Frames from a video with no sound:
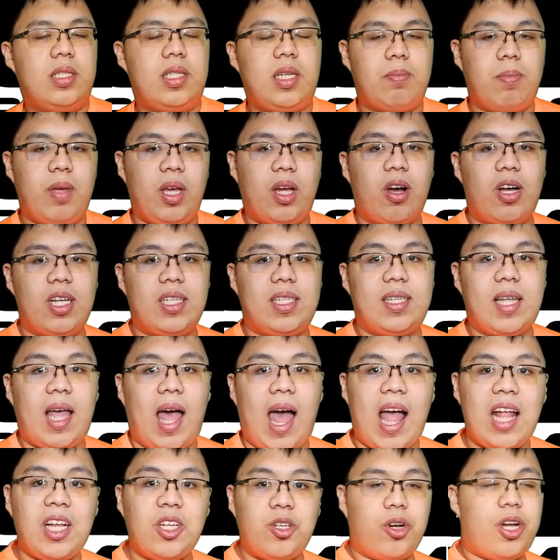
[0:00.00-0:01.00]
Because
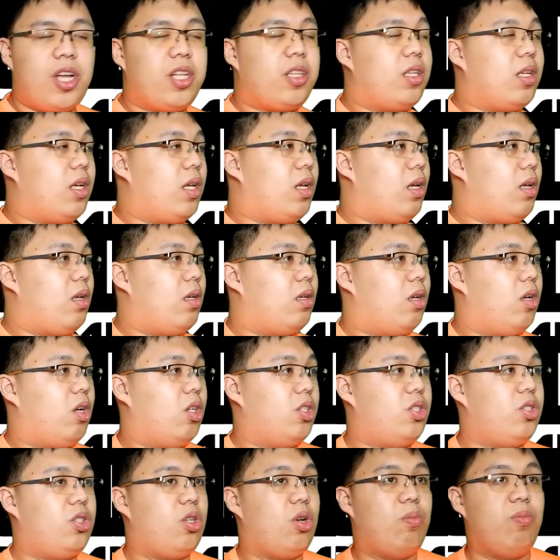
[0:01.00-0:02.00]
Android, as
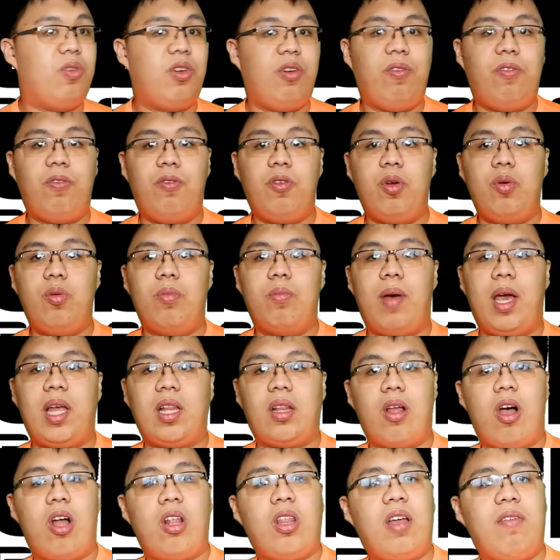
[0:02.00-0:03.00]
some of you might
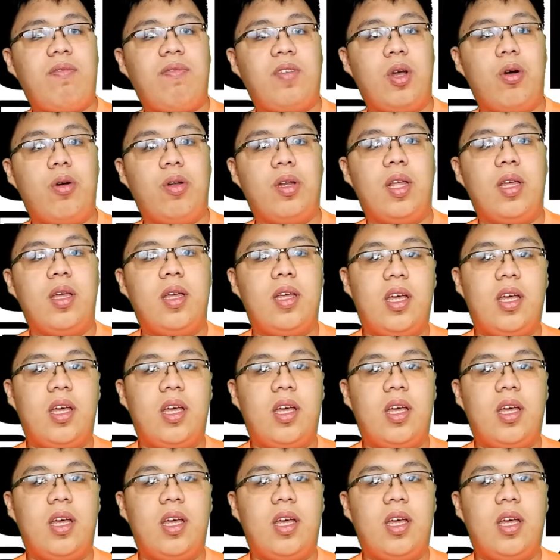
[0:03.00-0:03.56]
not have known,